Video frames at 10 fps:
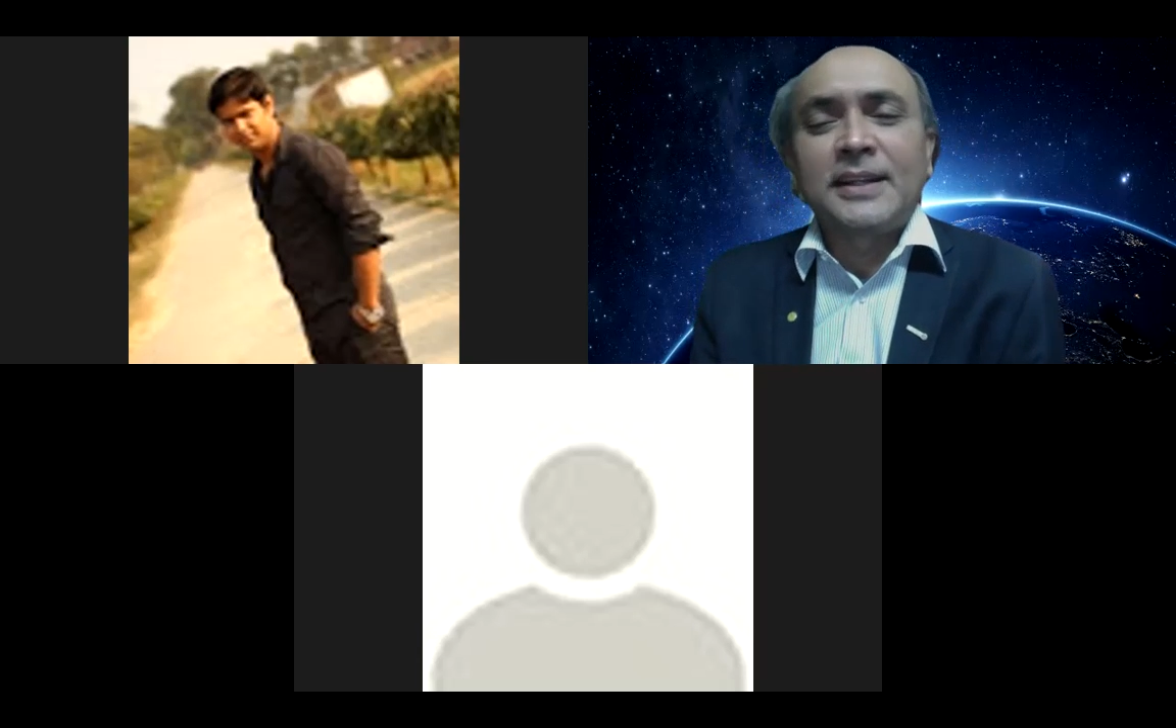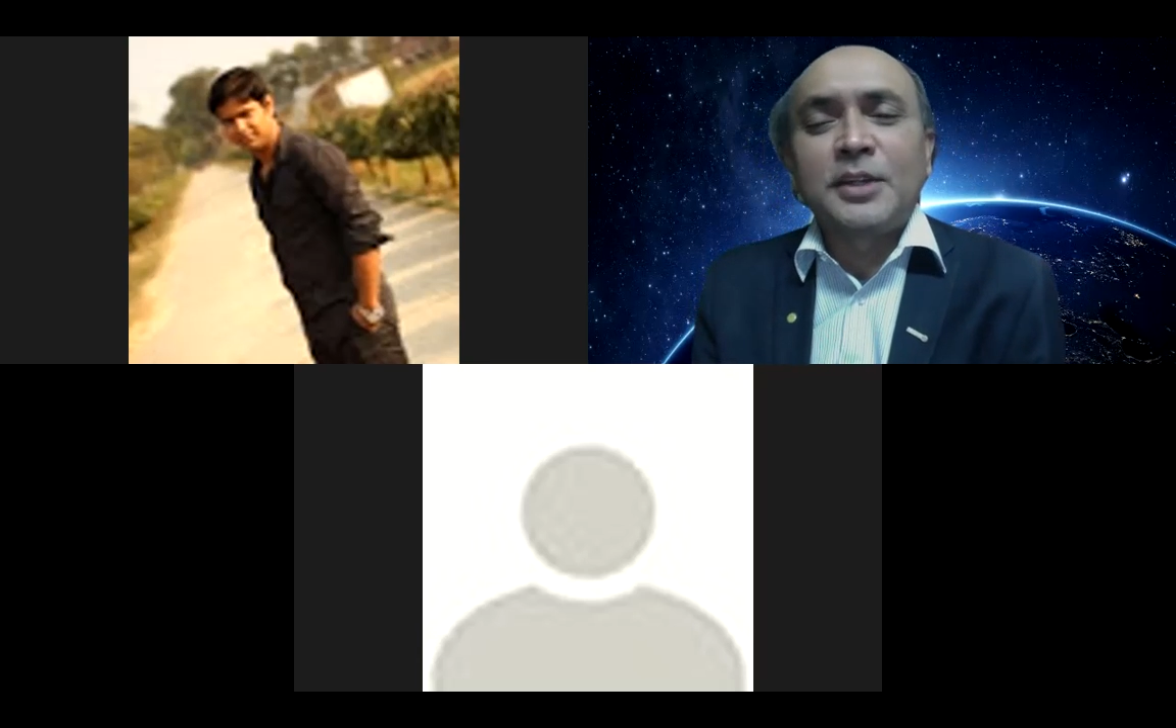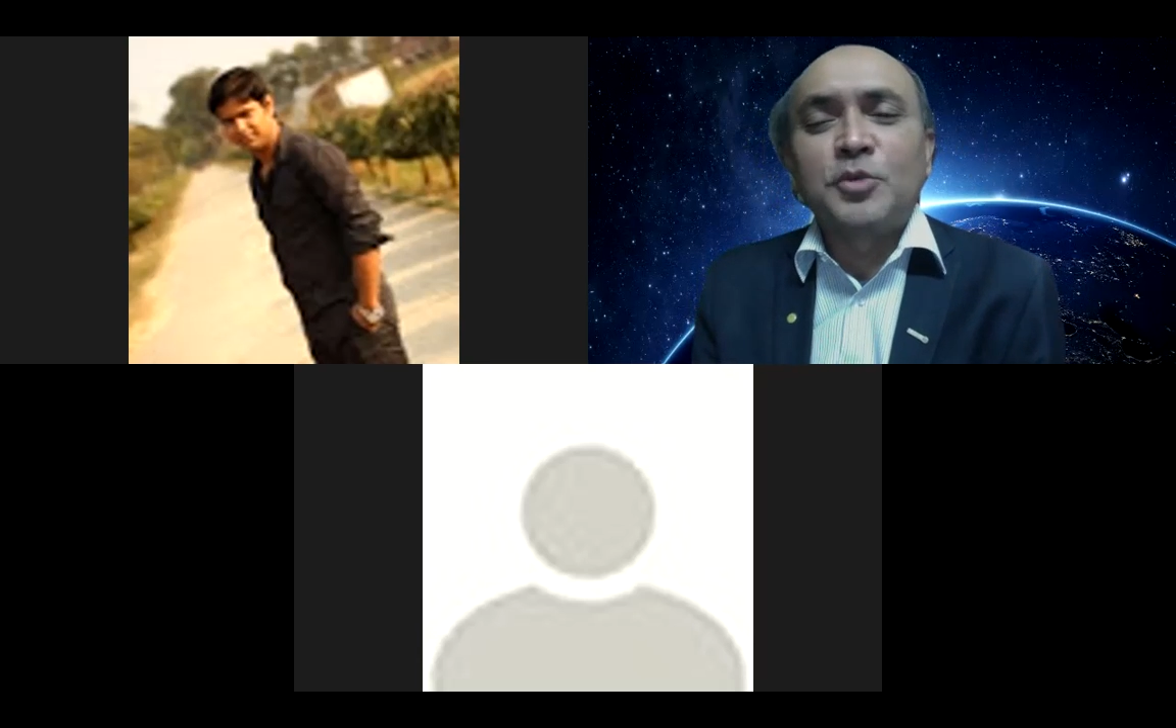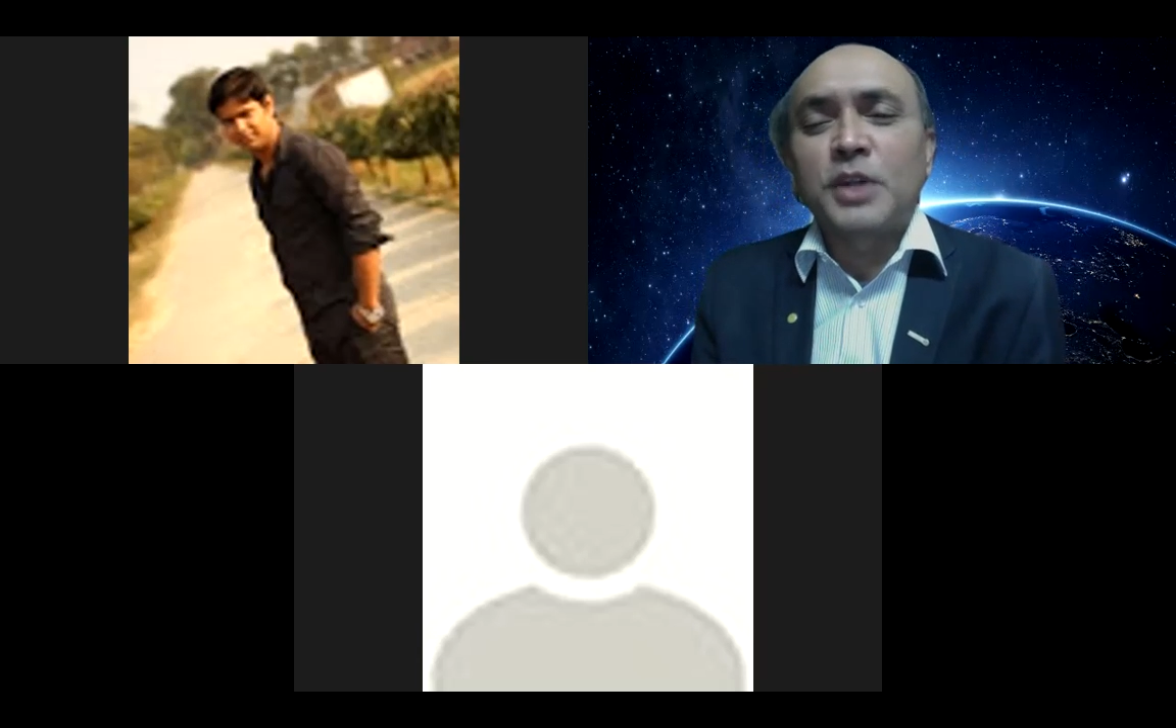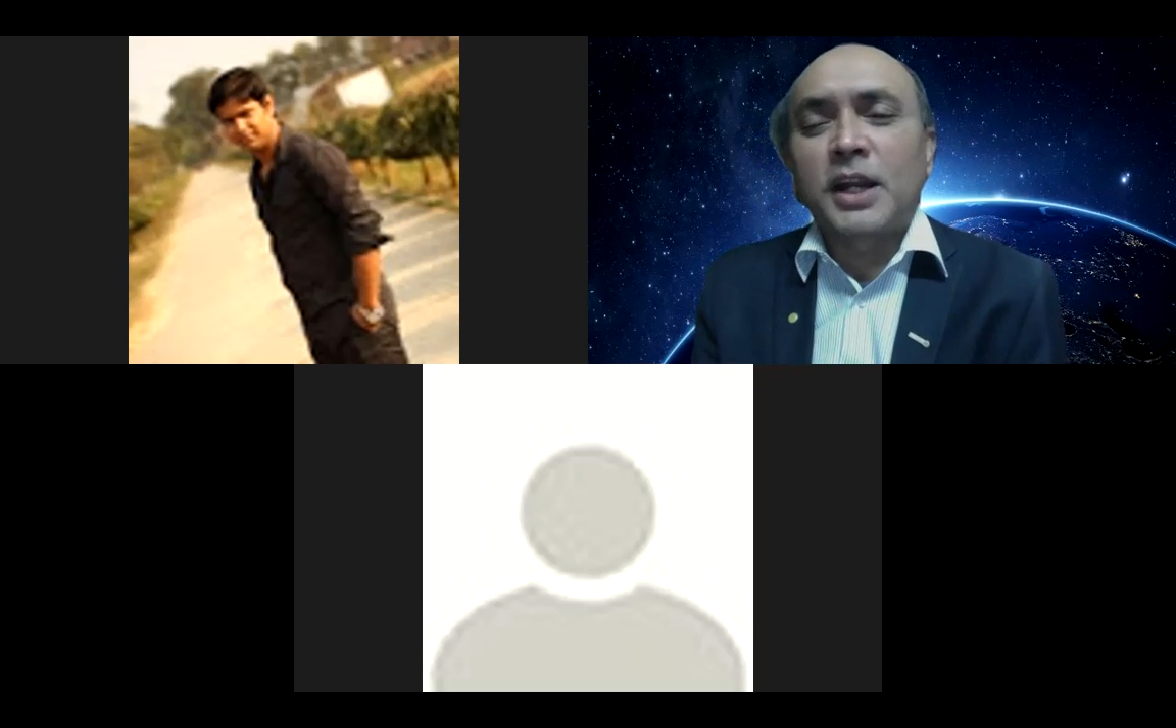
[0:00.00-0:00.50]

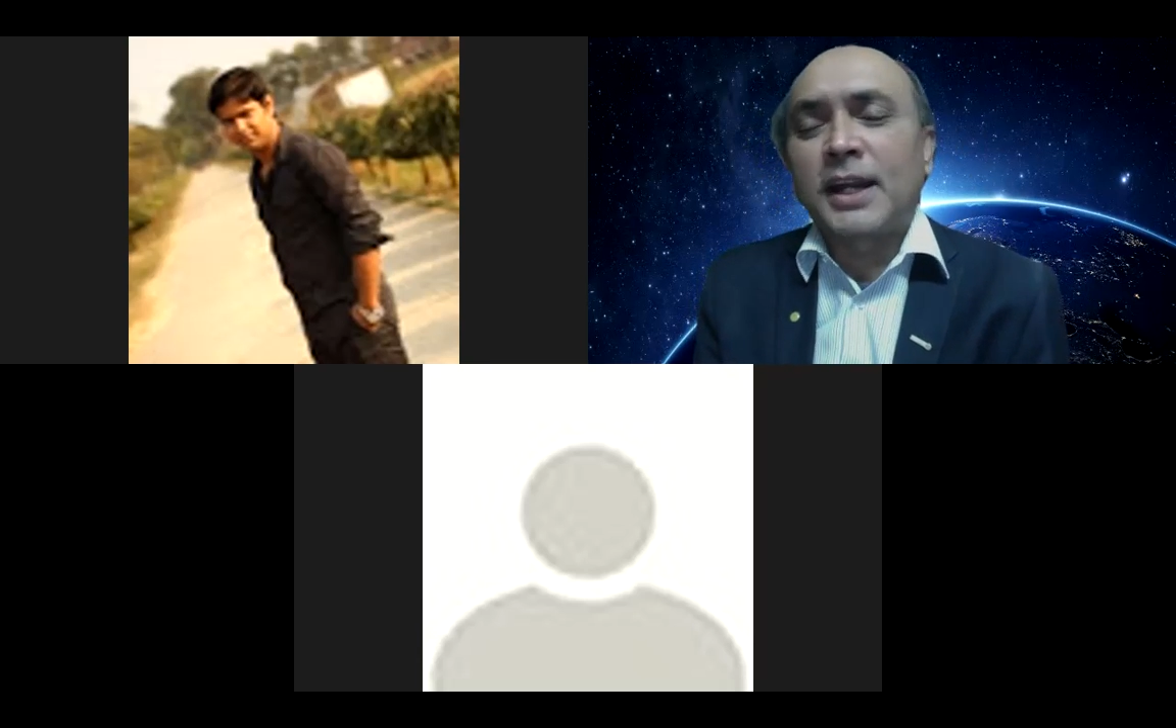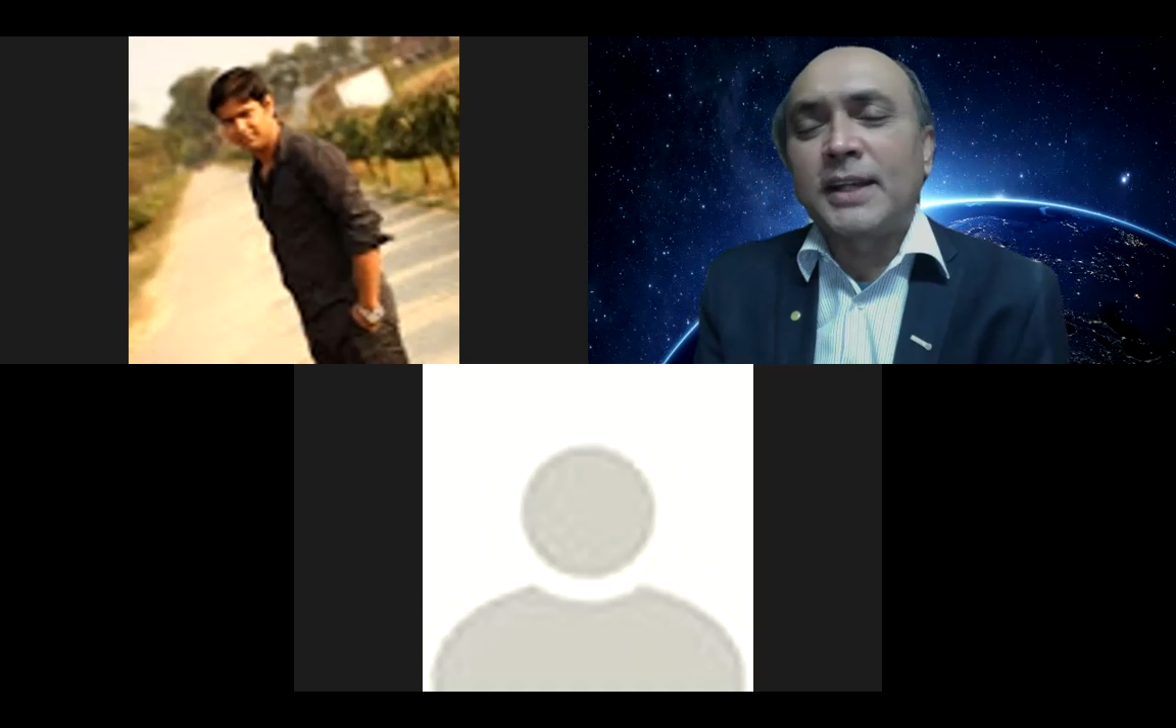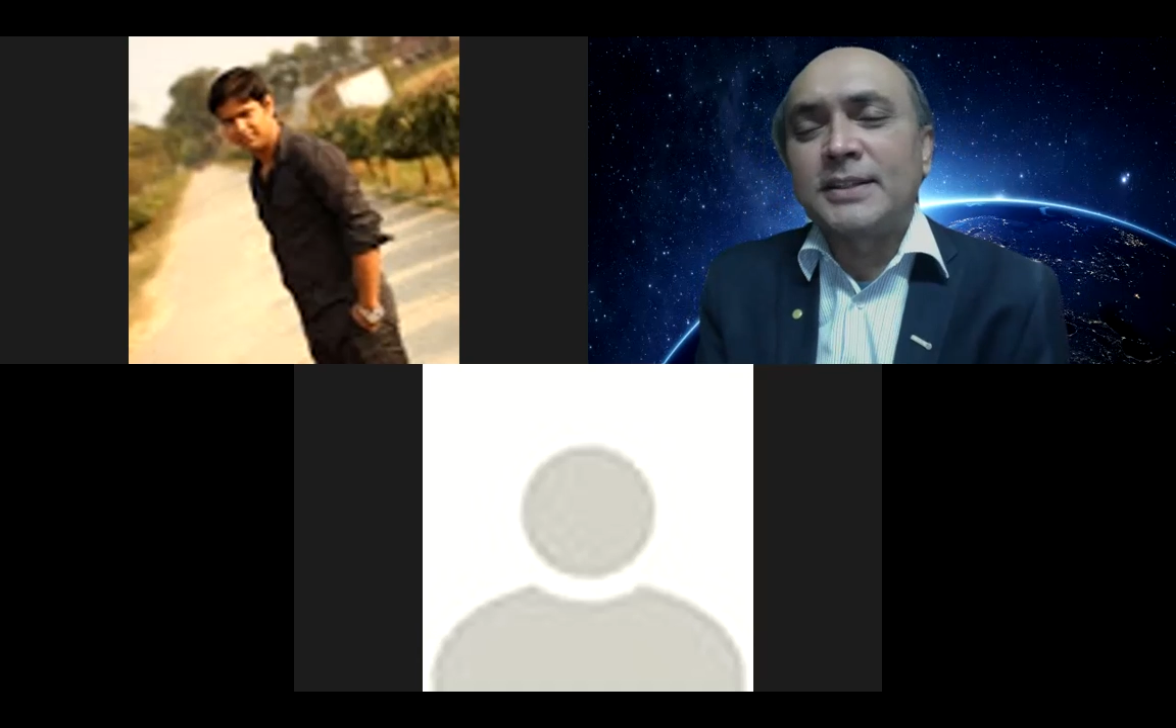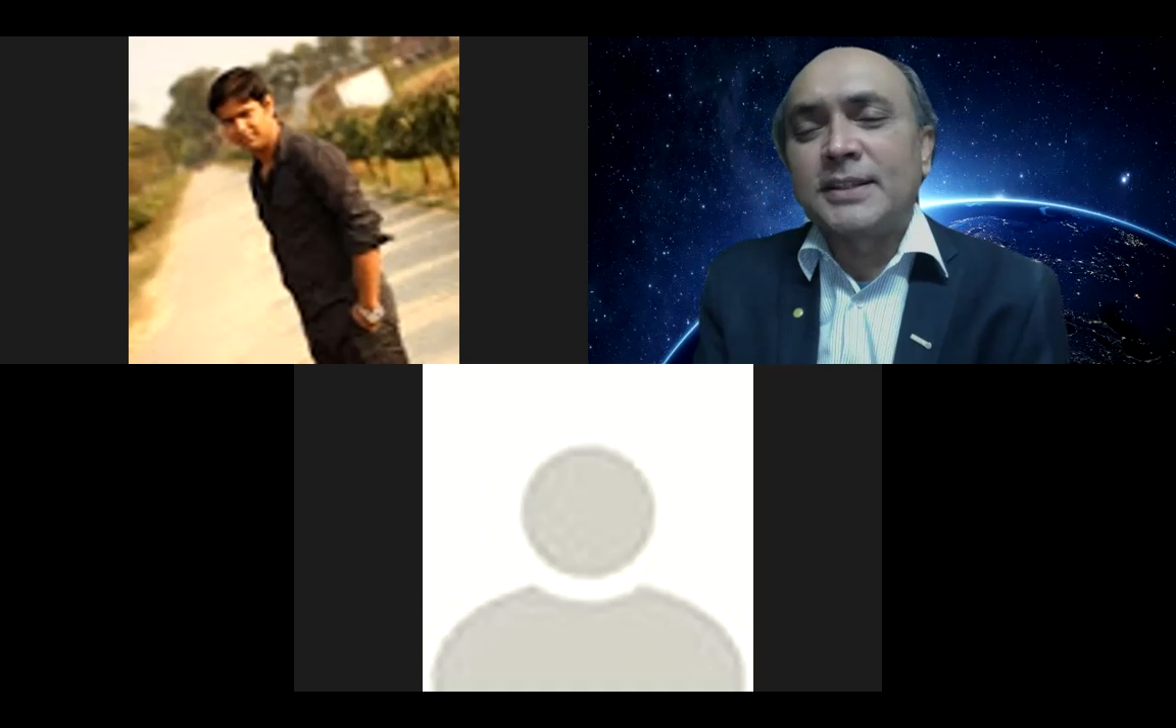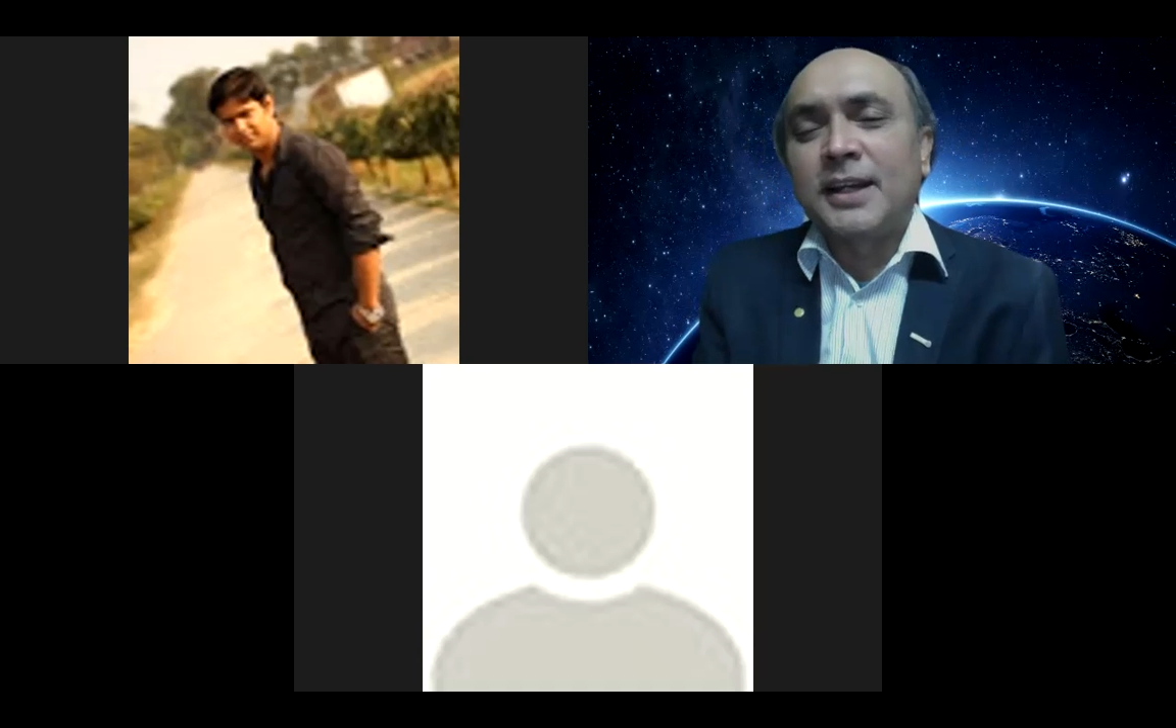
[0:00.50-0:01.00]

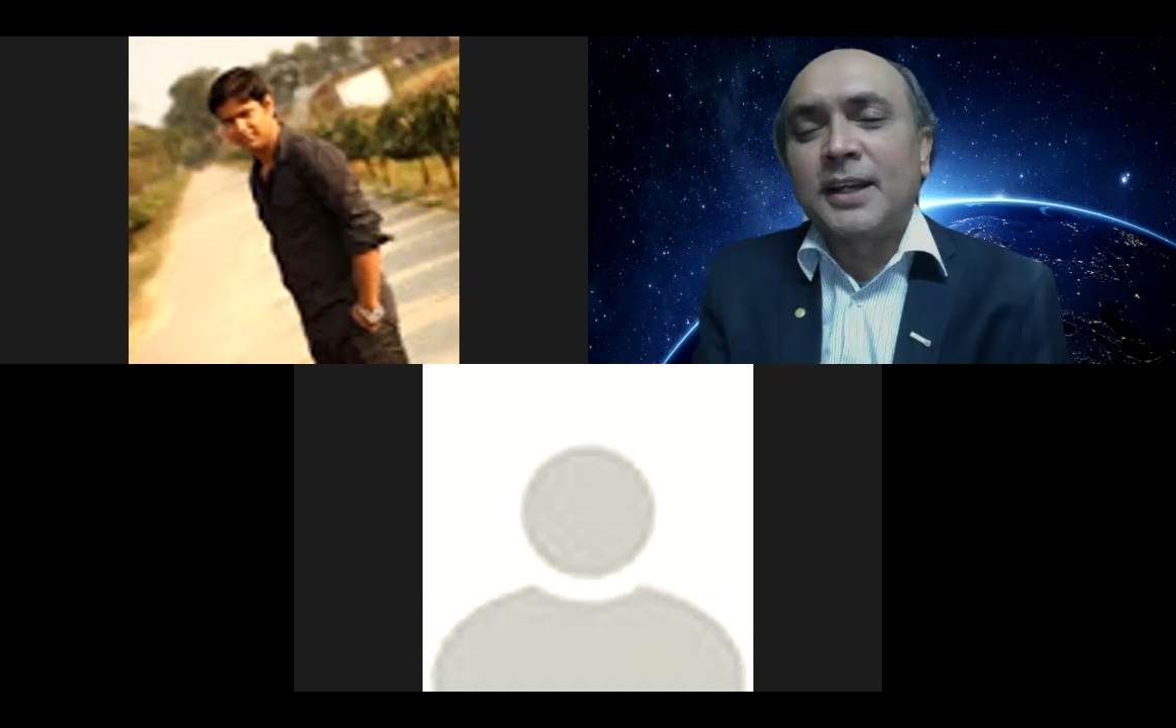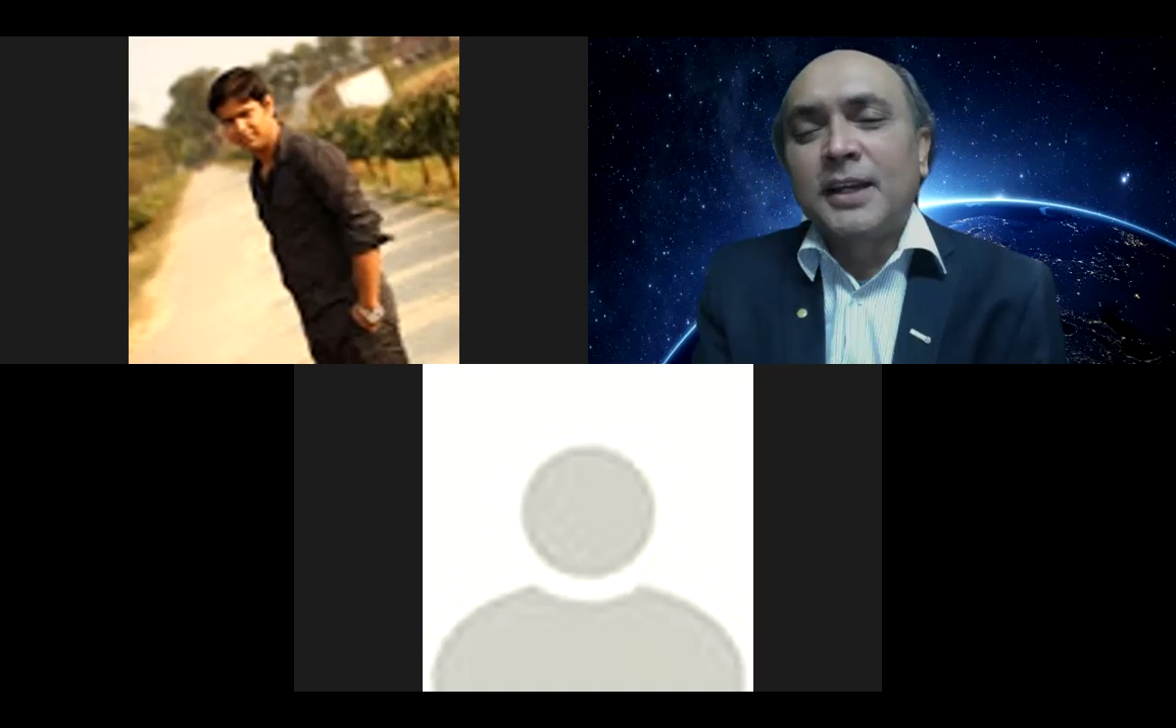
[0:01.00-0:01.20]
neutralize the